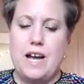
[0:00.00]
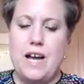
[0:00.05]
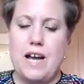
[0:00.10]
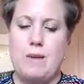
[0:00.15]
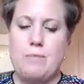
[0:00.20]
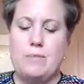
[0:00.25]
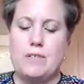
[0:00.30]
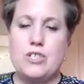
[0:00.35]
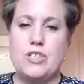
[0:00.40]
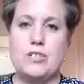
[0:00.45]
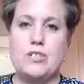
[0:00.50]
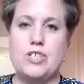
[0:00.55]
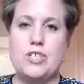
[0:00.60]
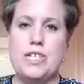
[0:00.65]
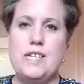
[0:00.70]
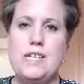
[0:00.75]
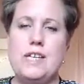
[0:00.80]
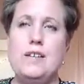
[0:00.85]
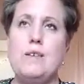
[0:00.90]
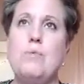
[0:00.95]
so
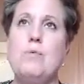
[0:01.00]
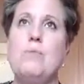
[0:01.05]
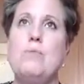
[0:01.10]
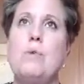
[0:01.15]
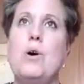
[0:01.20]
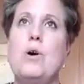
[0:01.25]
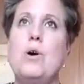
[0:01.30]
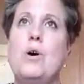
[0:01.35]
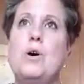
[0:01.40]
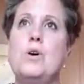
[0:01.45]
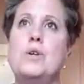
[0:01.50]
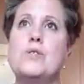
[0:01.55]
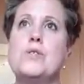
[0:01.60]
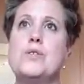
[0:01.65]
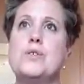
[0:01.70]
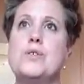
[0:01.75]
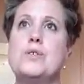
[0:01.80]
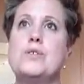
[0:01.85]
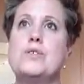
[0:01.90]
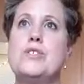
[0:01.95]

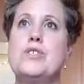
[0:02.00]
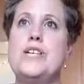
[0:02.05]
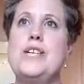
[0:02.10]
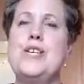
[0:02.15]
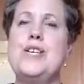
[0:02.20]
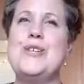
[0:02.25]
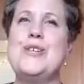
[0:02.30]
she